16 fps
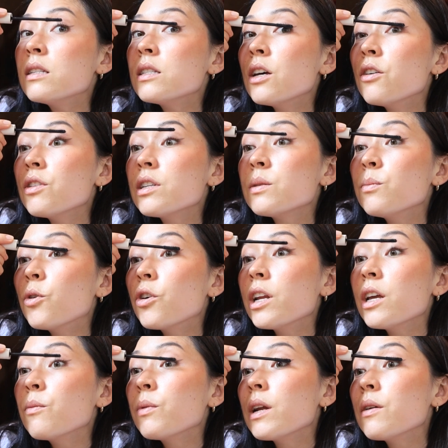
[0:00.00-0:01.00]
So this
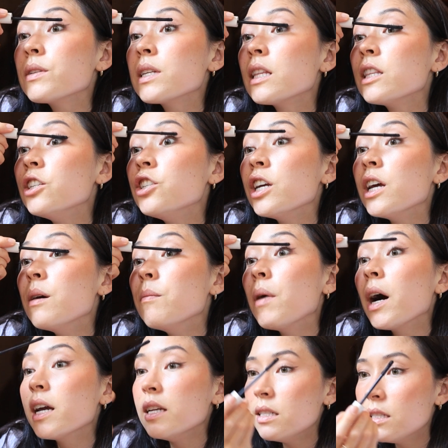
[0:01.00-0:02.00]
morning when I was at the
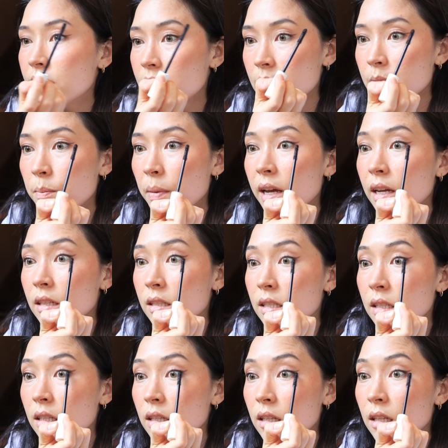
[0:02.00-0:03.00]
gym, I
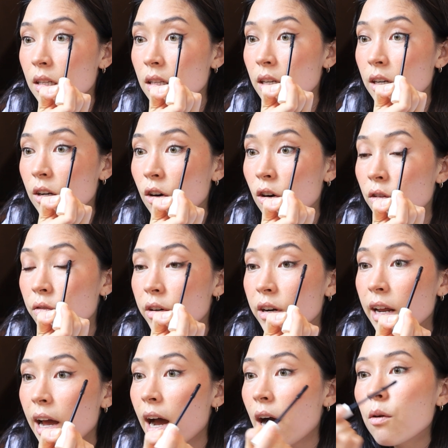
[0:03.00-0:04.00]
spent like over
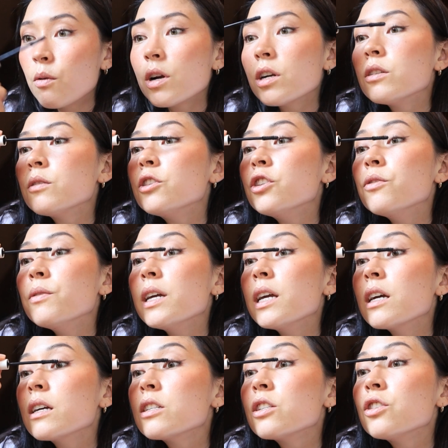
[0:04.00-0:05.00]
an hour
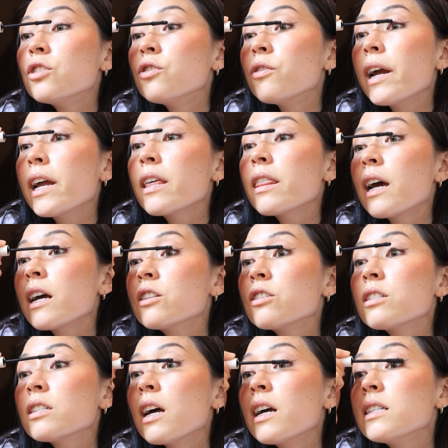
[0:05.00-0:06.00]
doing strength
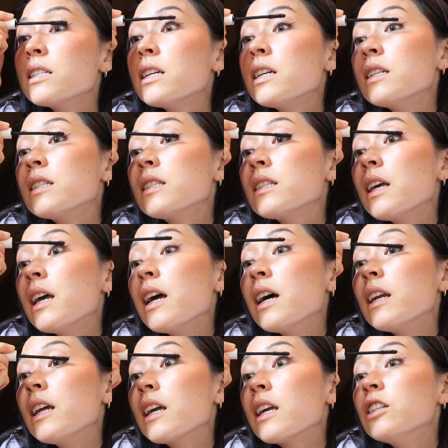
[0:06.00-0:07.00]
exercises,
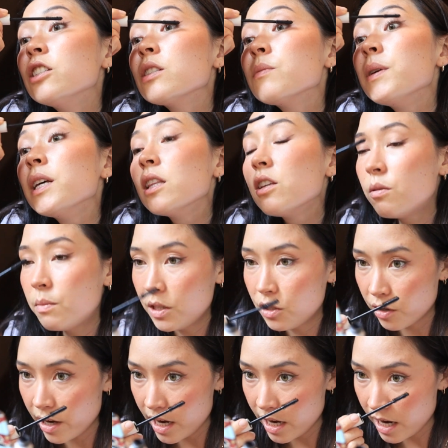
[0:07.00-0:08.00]
and it can just be a little bit
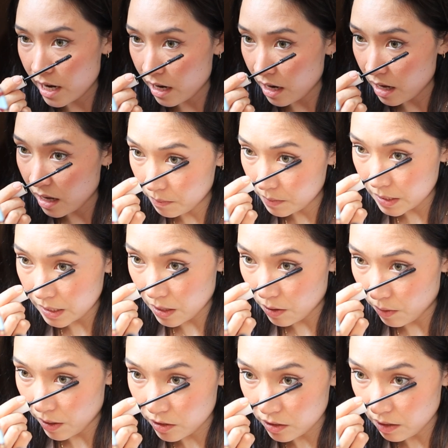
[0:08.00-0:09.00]
draining.
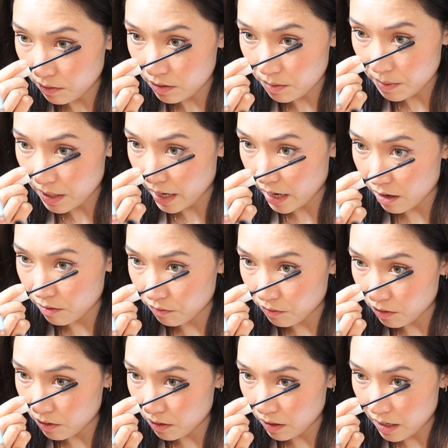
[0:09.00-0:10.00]
So I just have to be
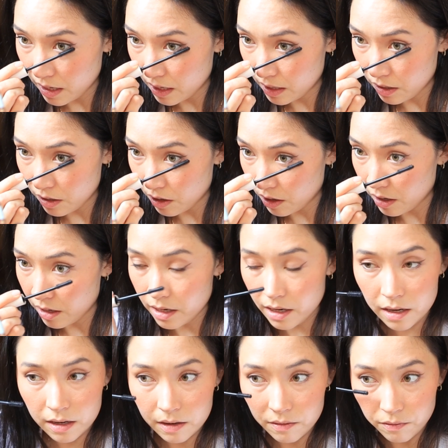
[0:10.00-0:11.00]
careful and not
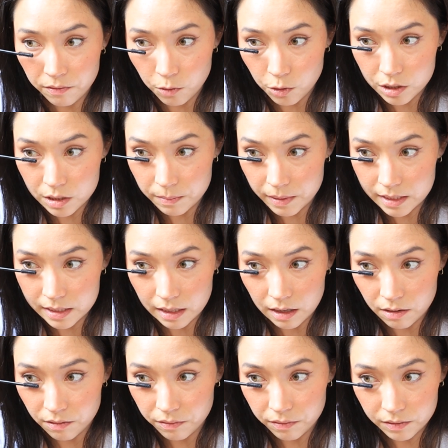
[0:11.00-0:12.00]
force
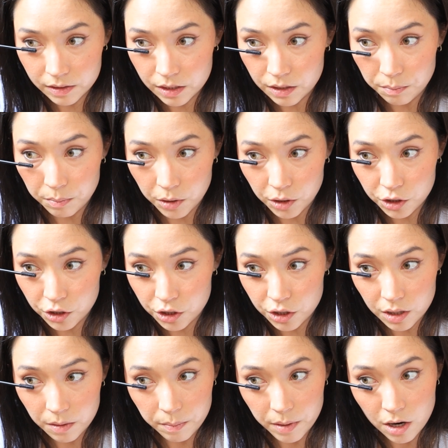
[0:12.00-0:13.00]
myself to push
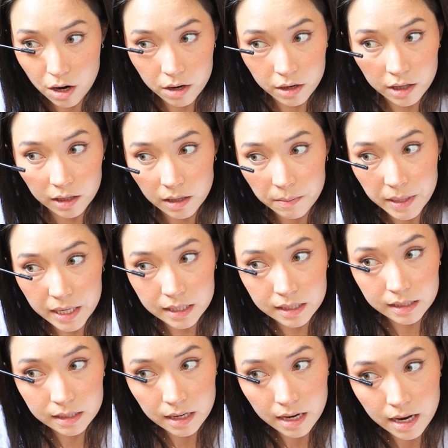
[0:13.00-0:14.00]
beyond the
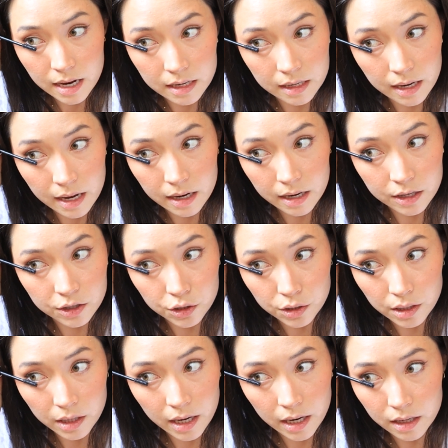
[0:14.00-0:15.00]
limits and get
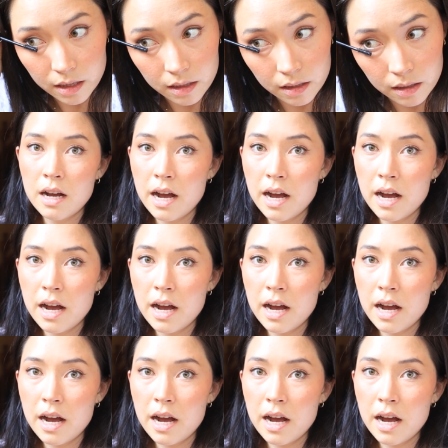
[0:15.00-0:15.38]
injured again.